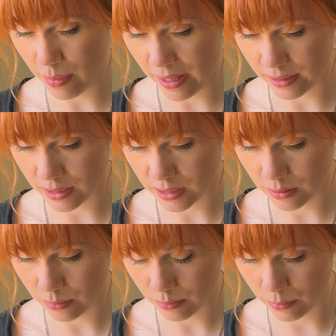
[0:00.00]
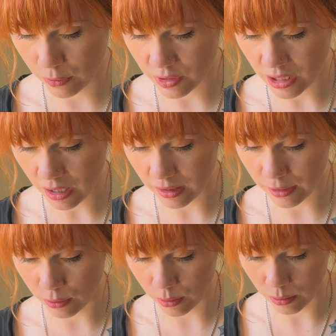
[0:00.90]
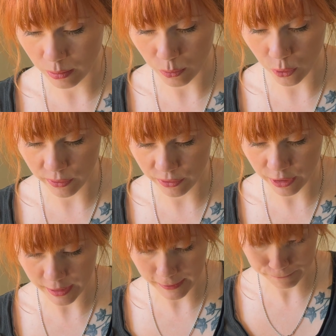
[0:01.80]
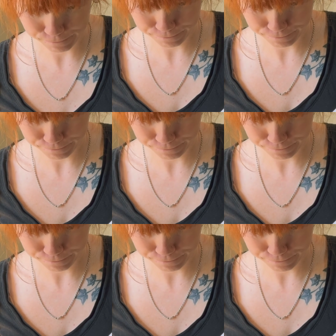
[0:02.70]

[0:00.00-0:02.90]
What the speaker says: balance moves a little more freely.